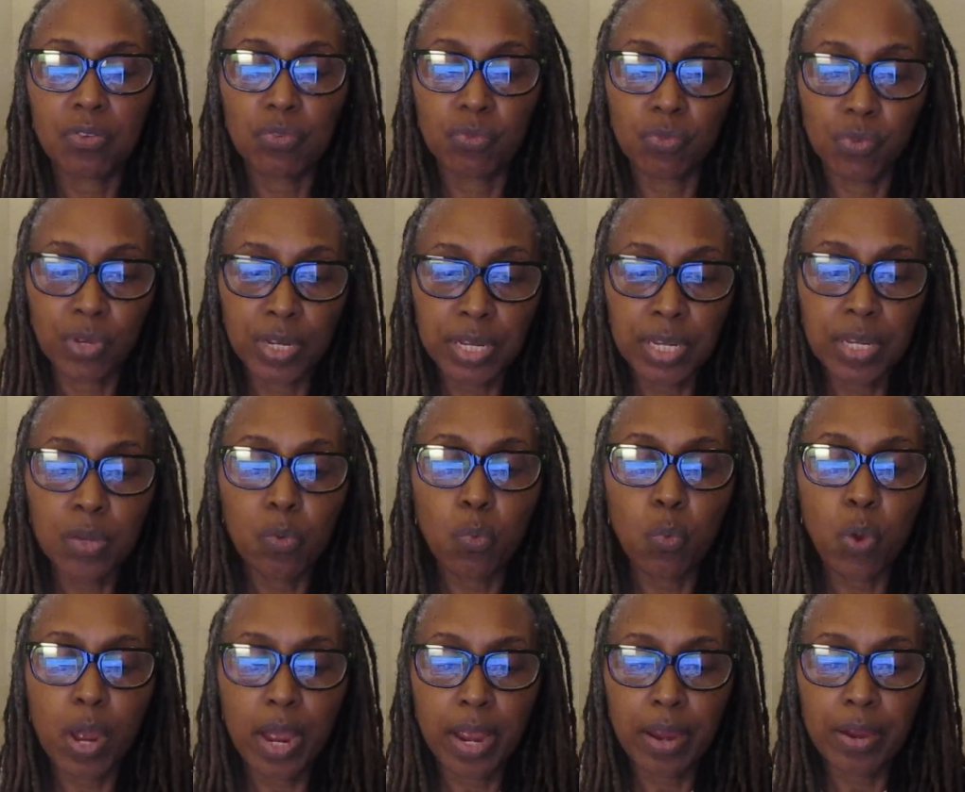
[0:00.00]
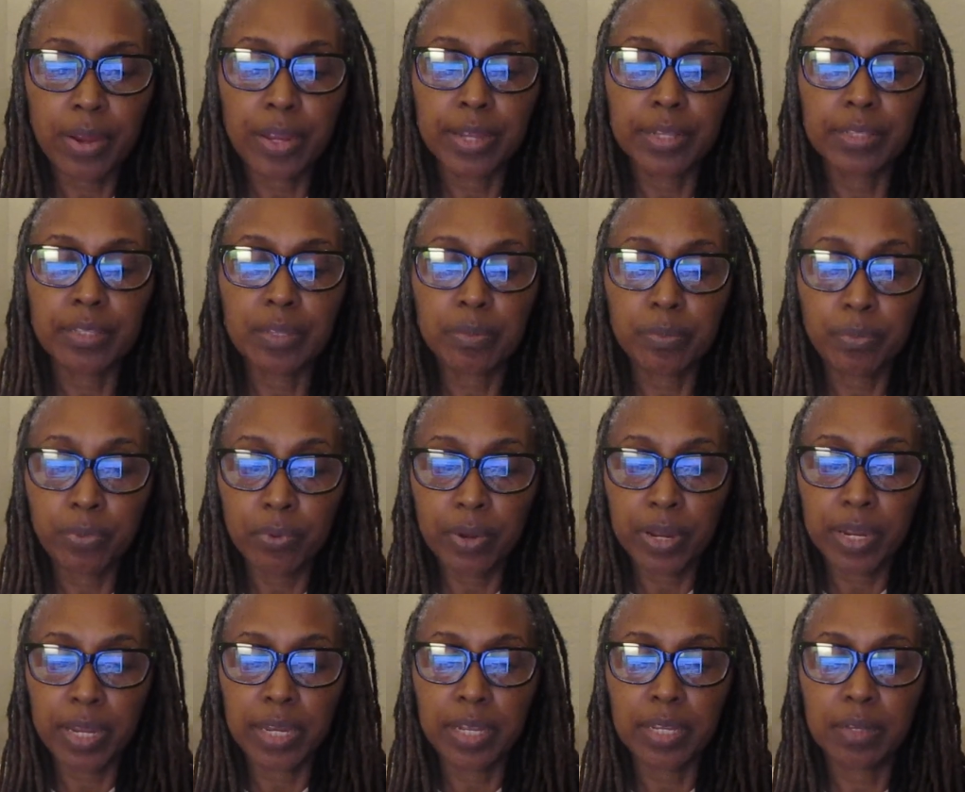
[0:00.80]
Rewiring the
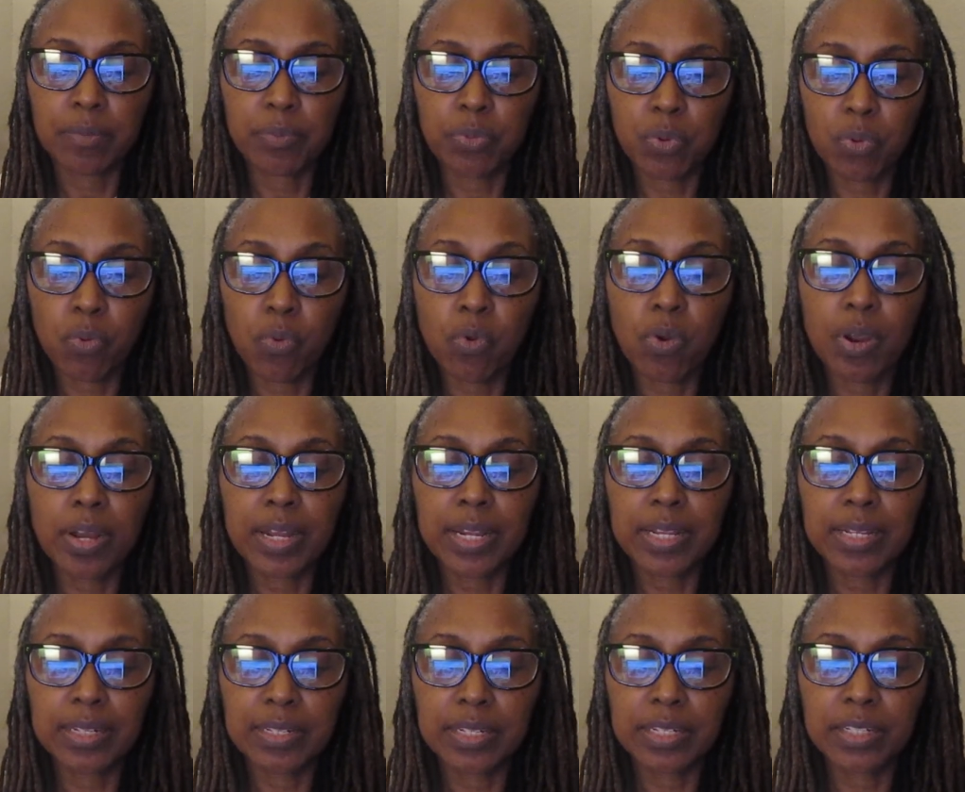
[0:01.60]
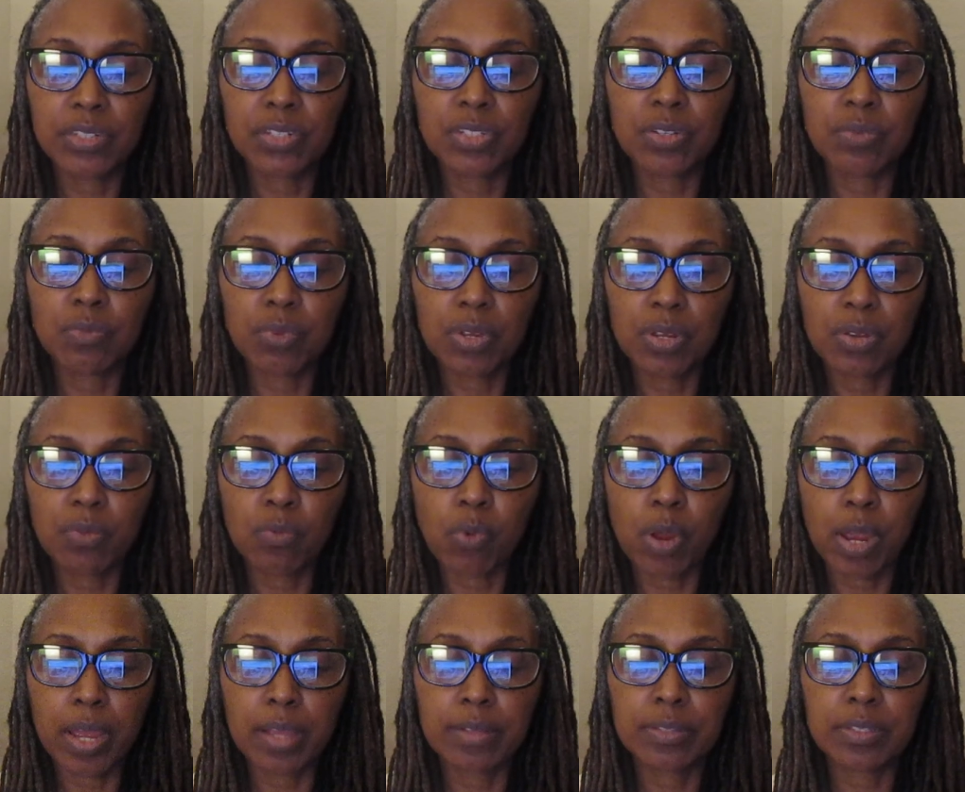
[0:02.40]
brain. Porn addiction
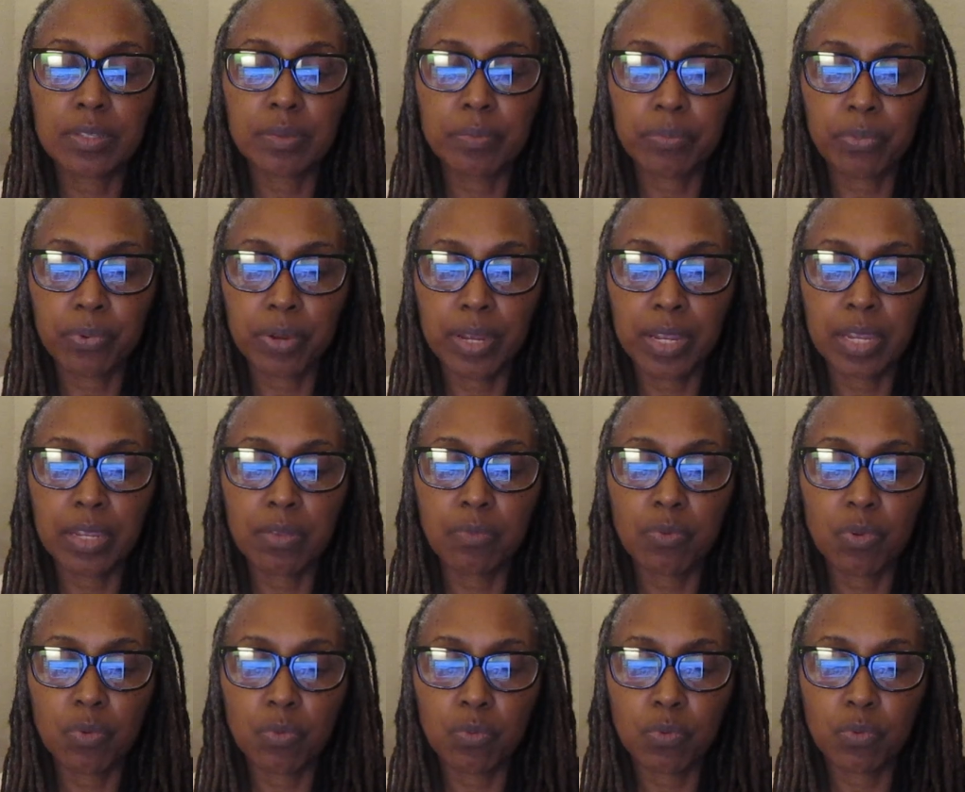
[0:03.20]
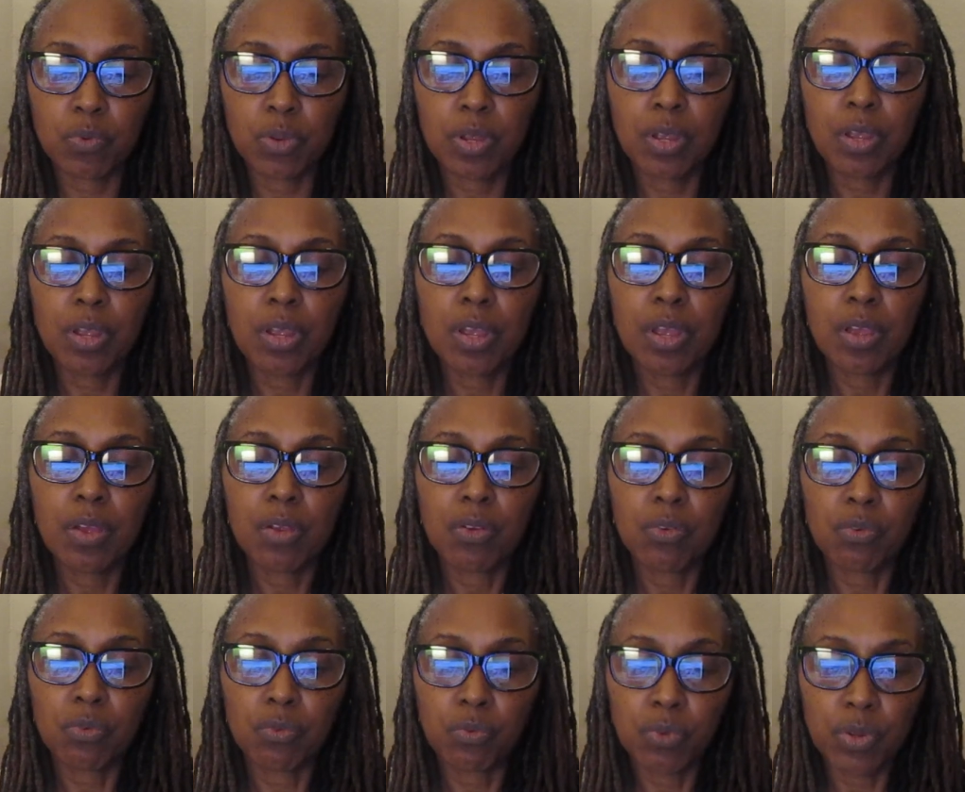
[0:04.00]
rewires the brain
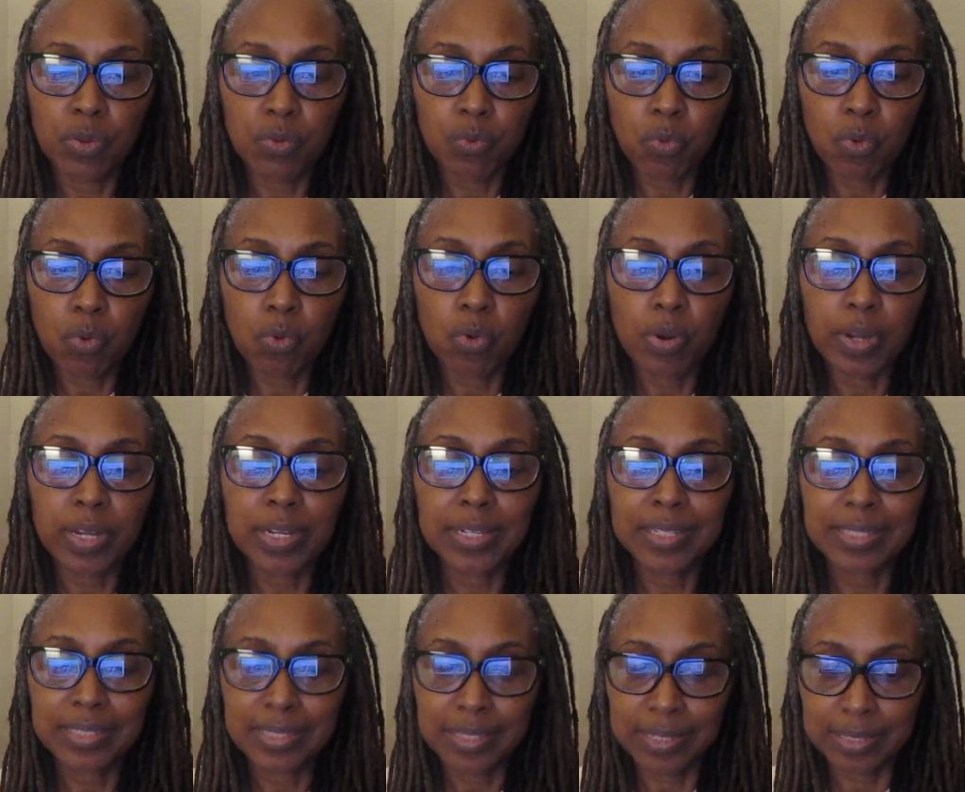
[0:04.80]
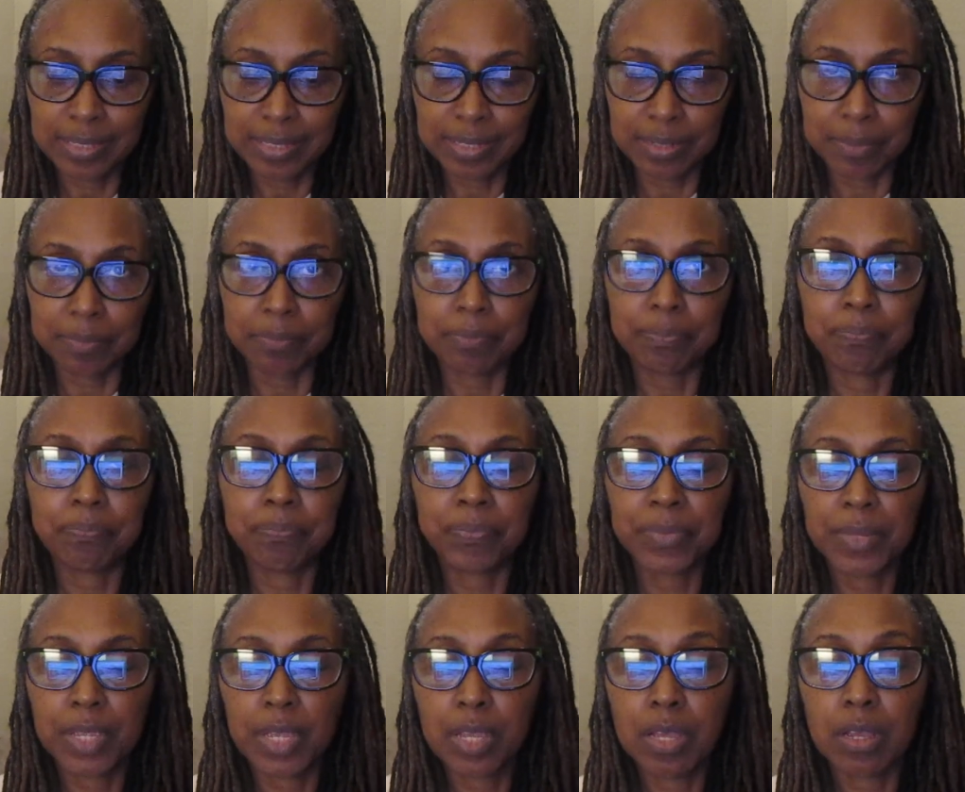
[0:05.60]
reward system,
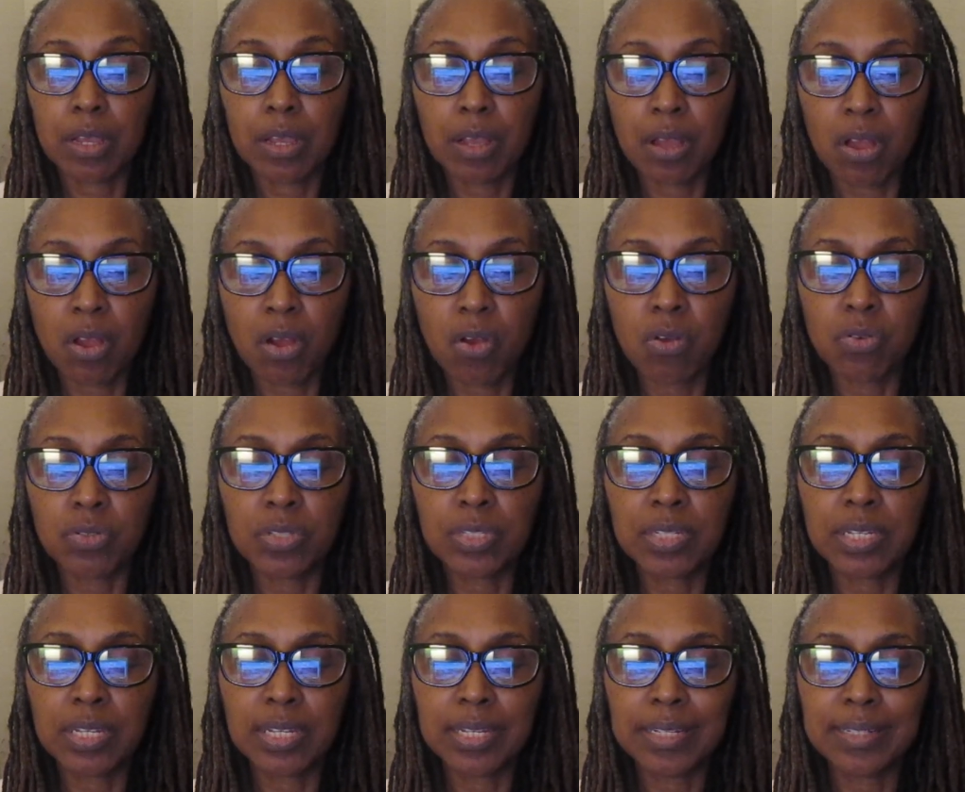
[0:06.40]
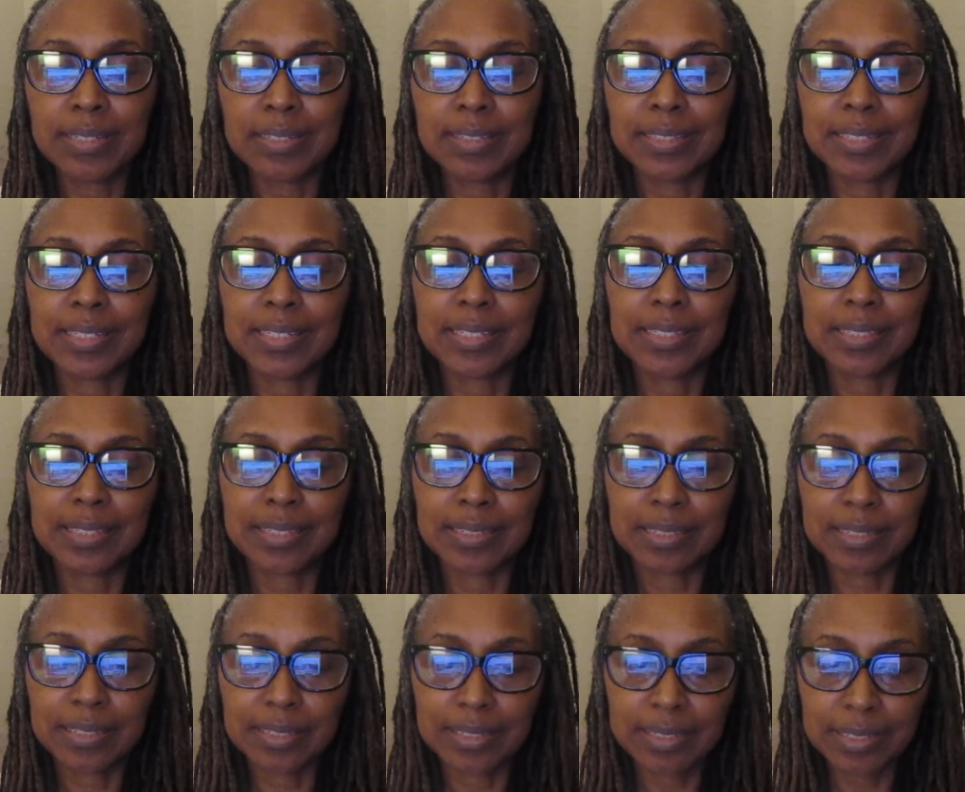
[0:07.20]
causing
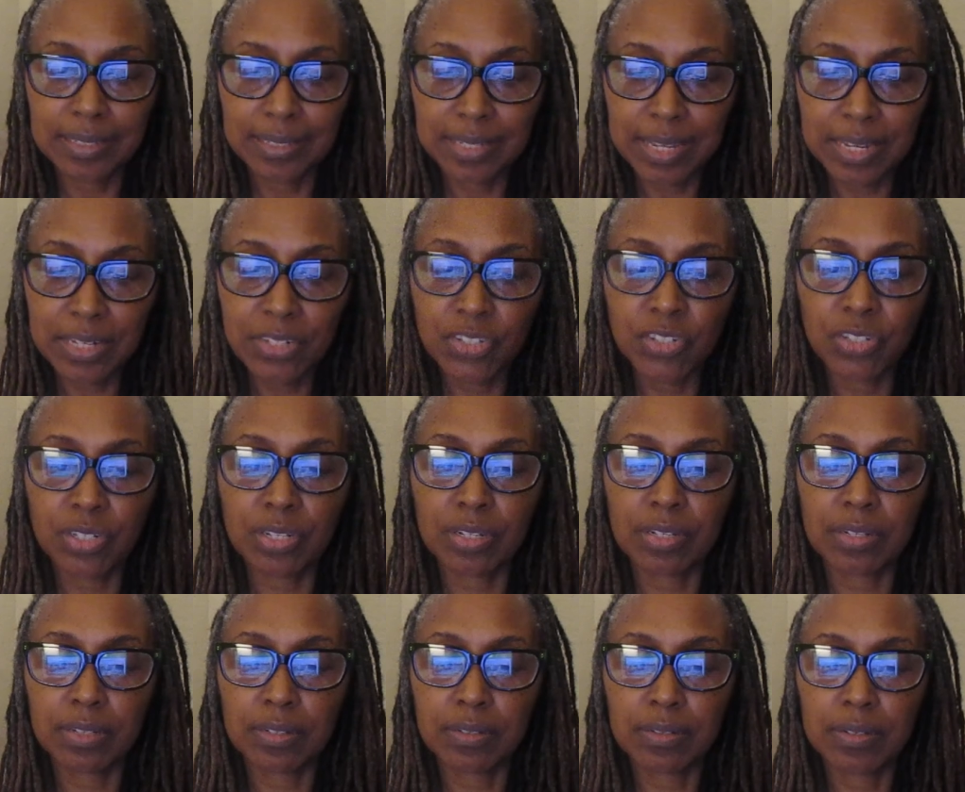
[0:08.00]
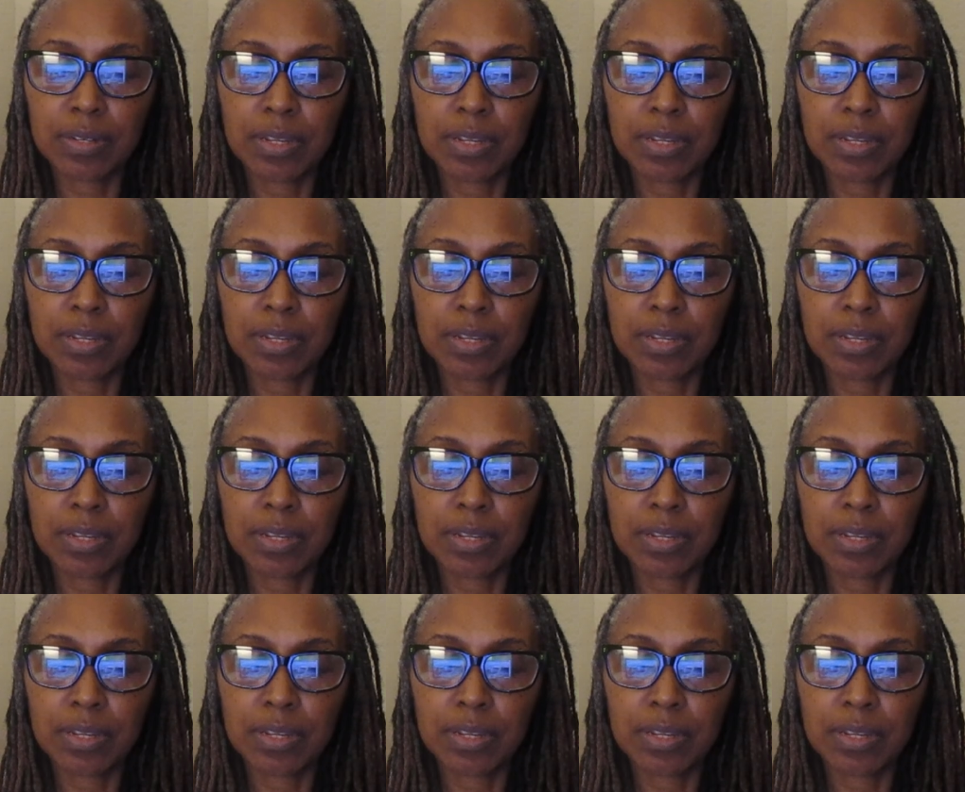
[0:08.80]
desensitization